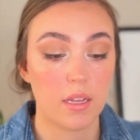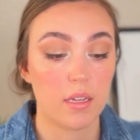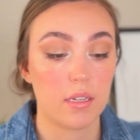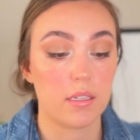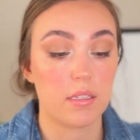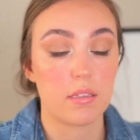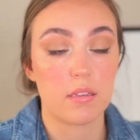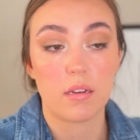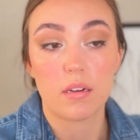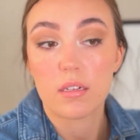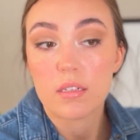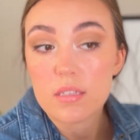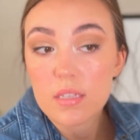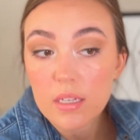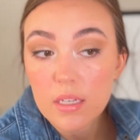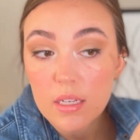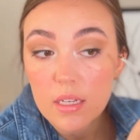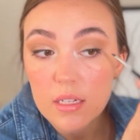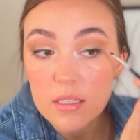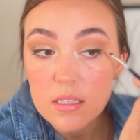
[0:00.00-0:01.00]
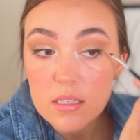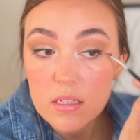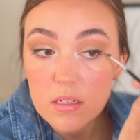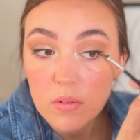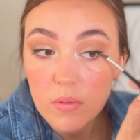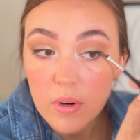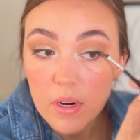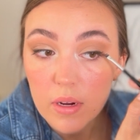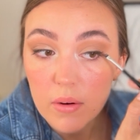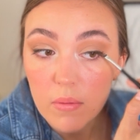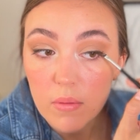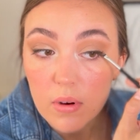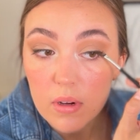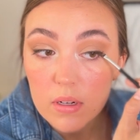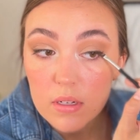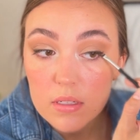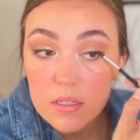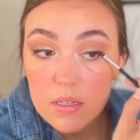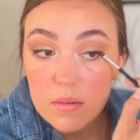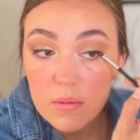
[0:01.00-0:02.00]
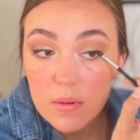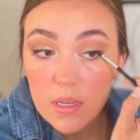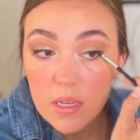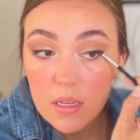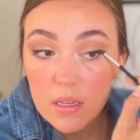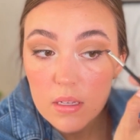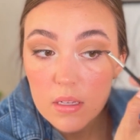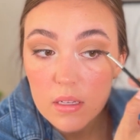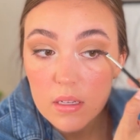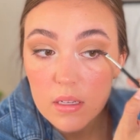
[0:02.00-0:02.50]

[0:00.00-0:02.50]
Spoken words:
as long as it gets to where I want it to be.